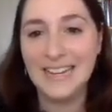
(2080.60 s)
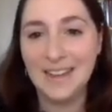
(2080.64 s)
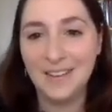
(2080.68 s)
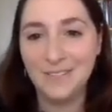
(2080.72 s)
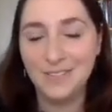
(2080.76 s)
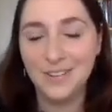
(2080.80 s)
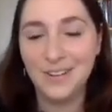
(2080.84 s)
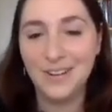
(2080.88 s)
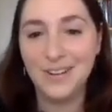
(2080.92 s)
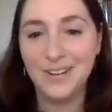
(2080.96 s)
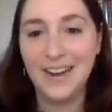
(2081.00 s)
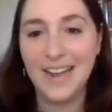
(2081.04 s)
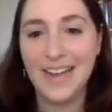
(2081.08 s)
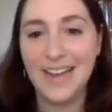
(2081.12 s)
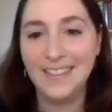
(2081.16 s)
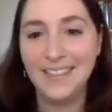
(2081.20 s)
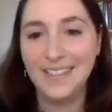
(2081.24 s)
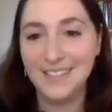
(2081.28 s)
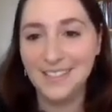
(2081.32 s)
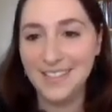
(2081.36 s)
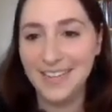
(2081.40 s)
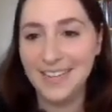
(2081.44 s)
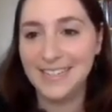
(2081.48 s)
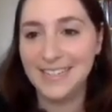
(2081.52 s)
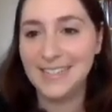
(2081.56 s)
never had
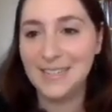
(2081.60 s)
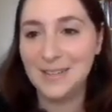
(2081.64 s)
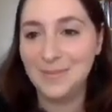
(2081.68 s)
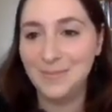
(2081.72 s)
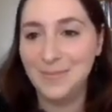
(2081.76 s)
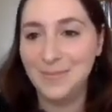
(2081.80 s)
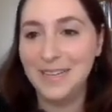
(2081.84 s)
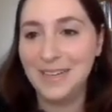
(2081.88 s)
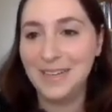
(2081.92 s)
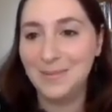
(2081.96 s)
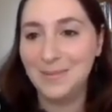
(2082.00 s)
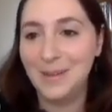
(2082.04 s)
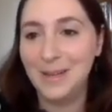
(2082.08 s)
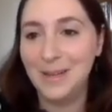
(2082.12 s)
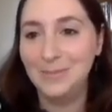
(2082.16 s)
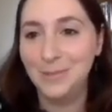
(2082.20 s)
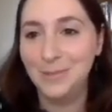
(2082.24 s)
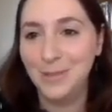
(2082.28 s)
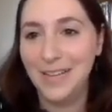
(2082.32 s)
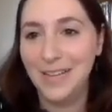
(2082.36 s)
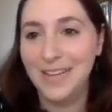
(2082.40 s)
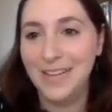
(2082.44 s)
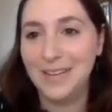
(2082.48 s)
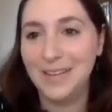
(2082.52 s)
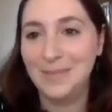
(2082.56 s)
the chance to meet Kamal
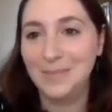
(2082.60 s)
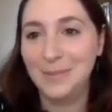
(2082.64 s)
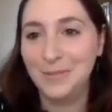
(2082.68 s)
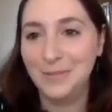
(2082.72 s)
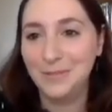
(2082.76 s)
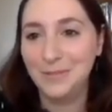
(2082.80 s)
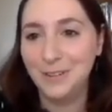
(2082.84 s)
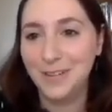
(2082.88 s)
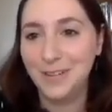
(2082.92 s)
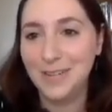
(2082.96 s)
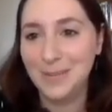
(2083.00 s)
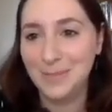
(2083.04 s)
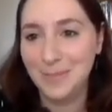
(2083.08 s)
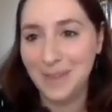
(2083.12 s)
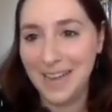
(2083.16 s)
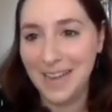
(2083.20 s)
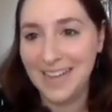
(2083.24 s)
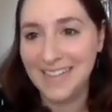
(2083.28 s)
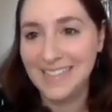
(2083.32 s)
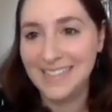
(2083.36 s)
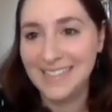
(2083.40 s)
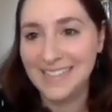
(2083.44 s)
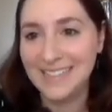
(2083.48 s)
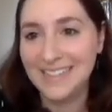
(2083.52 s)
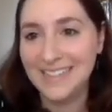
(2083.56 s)
Boullata before he
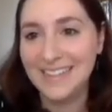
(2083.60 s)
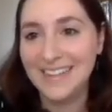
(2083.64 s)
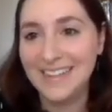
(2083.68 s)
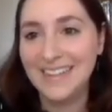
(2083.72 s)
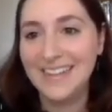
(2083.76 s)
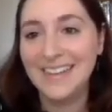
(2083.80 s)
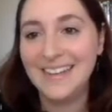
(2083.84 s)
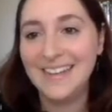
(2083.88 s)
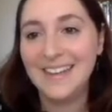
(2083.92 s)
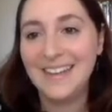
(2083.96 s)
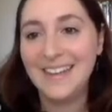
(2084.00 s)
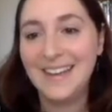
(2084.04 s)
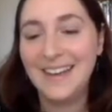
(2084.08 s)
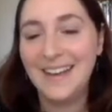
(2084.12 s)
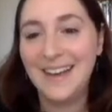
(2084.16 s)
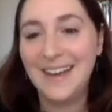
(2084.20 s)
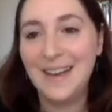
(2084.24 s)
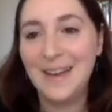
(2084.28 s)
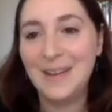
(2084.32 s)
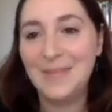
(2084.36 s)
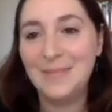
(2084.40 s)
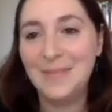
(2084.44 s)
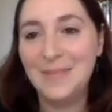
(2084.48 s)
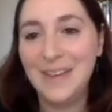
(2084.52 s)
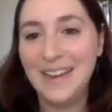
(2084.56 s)
passed,
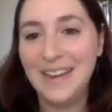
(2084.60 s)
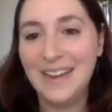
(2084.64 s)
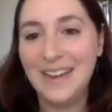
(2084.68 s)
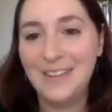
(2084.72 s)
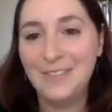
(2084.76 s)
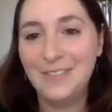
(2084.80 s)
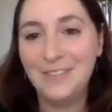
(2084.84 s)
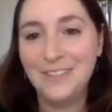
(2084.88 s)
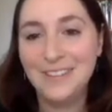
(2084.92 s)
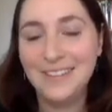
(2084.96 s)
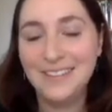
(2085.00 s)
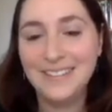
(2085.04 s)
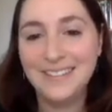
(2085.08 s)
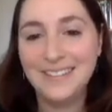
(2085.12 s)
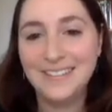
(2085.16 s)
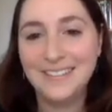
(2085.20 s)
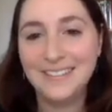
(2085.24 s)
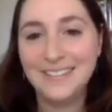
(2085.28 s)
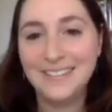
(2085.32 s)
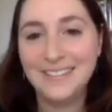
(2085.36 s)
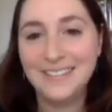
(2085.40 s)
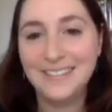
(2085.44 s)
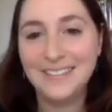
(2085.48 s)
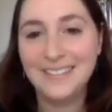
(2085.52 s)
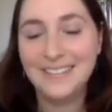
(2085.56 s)
um, and mm. I
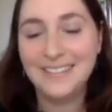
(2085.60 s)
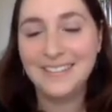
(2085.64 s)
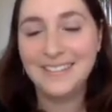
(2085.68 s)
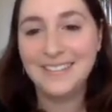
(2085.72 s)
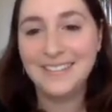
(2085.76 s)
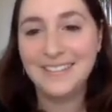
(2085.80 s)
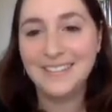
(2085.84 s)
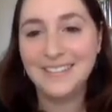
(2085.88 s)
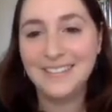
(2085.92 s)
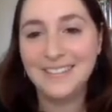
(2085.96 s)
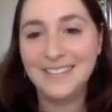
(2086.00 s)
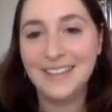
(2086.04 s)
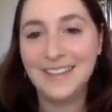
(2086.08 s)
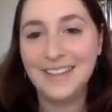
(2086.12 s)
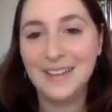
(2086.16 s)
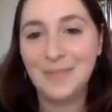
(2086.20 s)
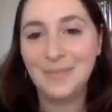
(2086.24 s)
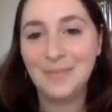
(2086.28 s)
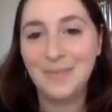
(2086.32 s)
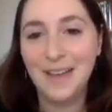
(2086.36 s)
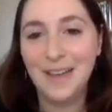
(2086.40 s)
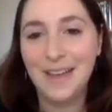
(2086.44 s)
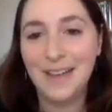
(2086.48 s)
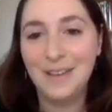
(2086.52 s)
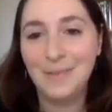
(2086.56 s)
feel like
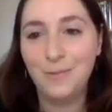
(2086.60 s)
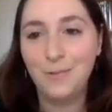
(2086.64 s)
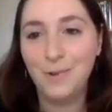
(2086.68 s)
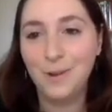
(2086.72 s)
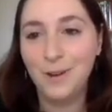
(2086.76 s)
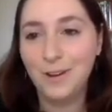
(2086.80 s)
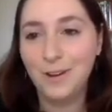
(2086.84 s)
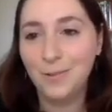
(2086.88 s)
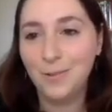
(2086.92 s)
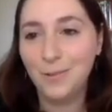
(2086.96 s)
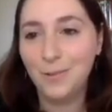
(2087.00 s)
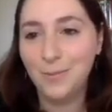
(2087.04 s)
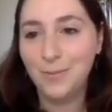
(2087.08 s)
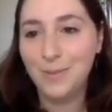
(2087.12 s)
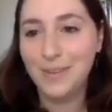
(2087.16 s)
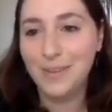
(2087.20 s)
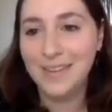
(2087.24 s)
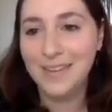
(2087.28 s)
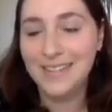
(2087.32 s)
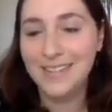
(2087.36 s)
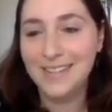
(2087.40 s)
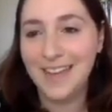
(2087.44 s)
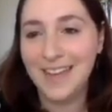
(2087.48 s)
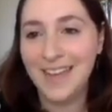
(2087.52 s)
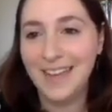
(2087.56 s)
my work will be
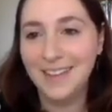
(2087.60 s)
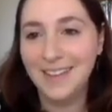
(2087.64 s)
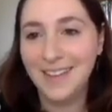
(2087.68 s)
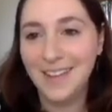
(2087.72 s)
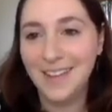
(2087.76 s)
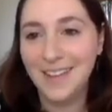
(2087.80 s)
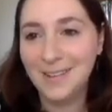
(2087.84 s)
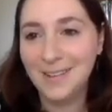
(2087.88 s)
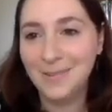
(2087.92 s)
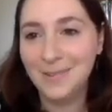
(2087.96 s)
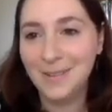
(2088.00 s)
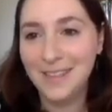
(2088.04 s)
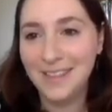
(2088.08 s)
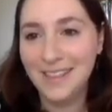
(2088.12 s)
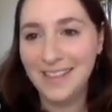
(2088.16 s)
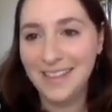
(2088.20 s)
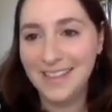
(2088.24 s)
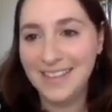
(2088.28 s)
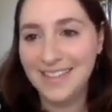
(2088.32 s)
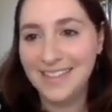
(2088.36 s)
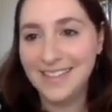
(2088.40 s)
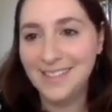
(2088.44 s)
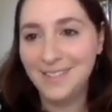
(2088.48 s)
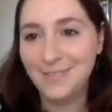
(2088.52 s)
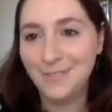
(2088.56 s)
in dialogue with
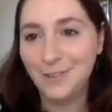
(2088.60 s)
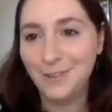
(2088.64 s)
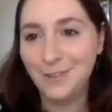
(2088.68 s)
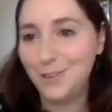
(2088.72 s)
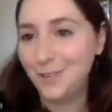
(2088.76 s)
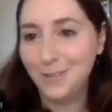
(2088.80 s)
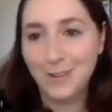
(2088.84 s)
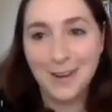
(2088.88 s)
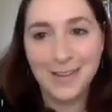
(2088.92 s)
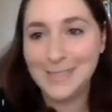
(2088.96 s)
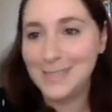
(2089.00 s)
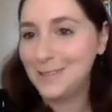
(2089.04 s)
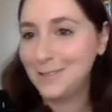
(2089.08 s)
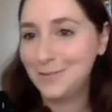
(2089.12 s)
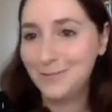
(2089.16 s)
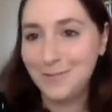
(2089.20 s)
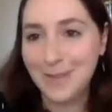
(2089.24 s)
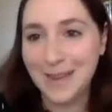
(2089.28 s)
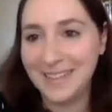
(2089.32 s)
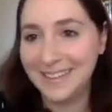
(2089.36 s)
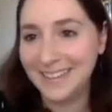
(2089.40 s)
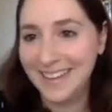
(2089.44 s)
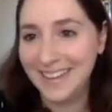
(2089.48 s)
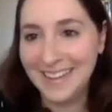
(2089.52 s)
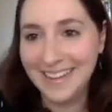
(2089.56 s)
his for the rest of
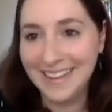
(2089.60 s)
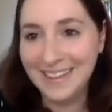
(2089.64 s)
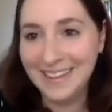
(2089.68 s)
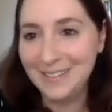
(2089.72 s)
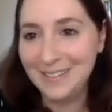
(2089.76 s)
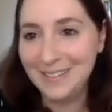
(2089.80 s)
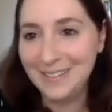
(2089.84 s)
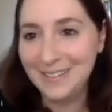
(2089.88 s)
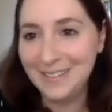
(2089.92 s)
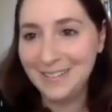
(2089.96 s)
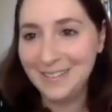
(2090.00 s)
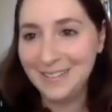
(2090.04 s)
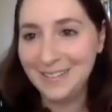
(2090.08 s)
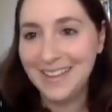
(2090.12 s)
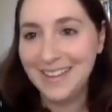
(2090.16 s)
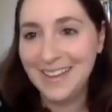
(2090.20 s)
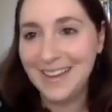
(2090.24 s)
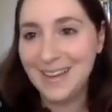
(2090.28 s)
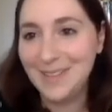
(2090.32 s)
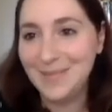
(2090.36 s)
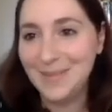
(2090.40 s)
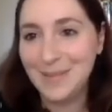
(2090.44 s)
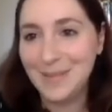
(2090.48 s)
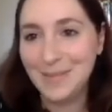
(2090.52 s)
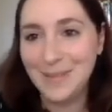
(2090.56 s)
my life.
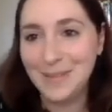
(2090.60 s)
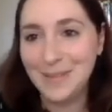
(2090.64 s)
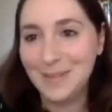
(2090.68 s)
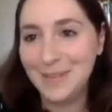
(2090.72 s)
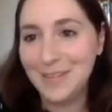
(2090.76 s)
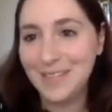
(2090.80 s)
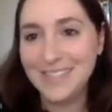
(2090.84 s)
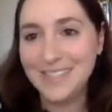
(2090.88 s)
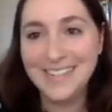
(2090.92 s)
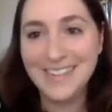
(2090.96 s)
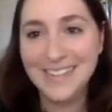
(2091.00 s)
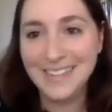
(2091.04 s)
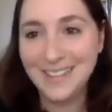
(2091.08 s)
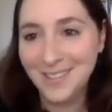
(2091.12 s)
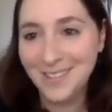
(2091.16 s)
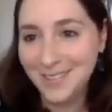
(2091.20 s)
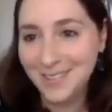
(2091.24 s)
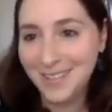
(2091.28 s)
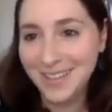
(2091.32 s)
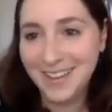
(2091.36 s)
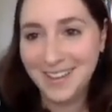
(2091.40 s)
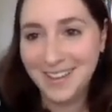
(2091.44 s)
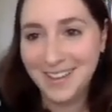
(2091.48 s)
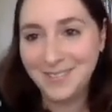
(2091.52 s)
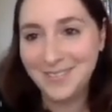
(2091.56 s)
Um, I'm going to continue
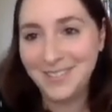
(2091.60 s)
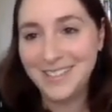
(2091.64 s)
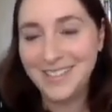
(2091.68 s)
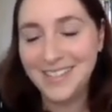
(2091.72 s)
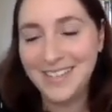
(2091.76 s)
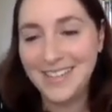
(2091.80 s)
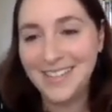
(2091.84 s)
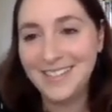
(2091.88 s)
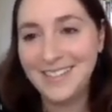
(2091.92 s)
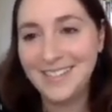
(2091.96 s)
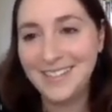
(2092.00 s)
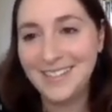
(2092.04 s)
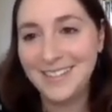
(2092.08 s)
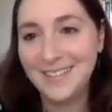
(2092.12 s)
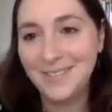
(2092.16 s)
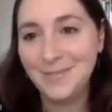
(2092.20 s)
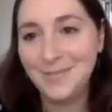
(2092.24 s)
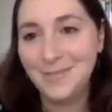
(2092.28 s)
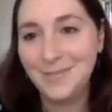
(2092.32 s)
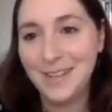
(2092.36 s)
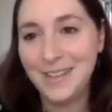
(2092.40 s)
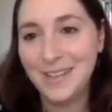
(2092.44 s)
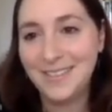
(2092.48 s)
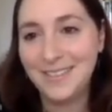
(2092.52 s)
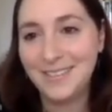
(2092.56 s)
the conversation
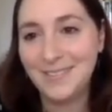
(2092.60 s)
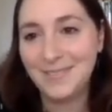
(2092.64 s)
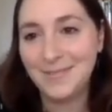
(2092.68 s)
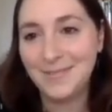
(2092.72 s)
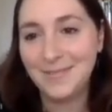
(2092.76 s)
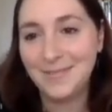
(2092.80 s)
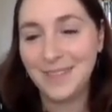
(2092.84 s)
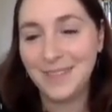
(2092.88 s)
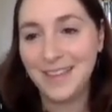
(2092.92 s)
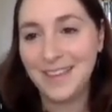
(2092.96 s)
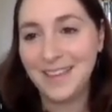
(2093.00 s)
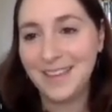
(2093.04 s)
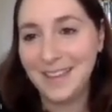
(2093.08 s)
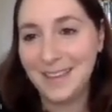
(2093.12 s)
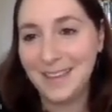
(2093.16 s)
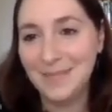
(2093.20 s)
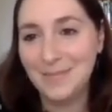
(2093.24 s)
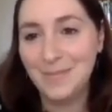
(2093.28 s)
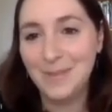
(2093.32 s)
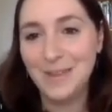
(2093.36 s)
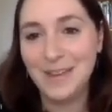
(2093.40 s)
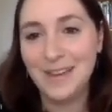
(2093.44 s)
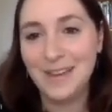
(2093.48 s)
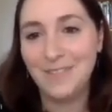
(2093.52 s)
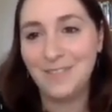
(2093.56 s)
with like
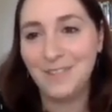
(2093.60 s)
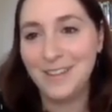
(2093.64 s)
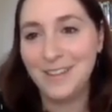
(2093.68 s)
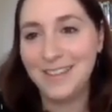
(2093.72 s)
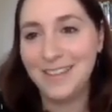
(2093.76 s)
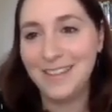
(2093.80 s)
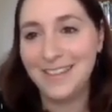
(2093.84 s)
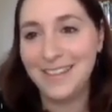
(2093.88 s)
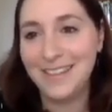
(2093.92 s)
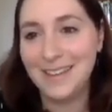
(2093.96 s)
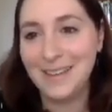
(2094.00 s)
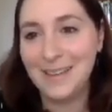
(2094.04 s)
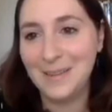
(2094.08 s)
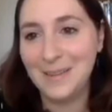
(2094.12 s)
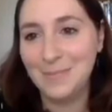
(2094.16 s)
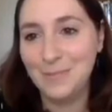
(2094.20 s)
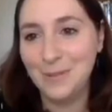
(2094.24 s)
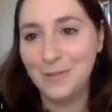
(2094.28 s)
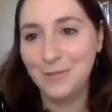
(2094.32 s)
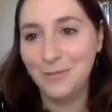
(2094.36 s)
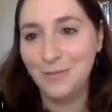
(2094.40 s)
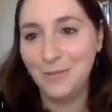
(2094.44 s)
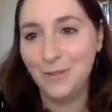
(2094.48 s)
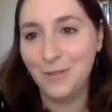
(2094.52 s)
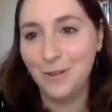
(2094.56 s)
him and everything that he
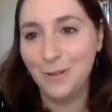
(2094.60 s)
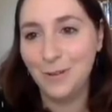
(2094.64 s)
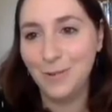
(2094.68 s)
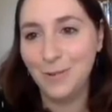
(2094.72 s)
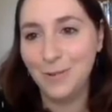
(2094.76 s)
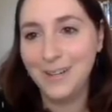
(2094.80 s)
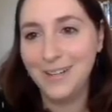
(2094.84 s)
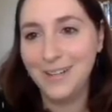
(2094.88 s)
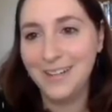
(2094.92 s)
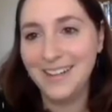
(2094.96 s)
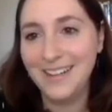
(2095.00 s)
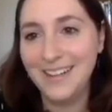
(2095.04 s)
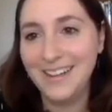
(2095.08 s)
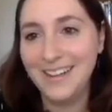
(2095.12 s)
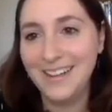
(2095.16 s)
put forward.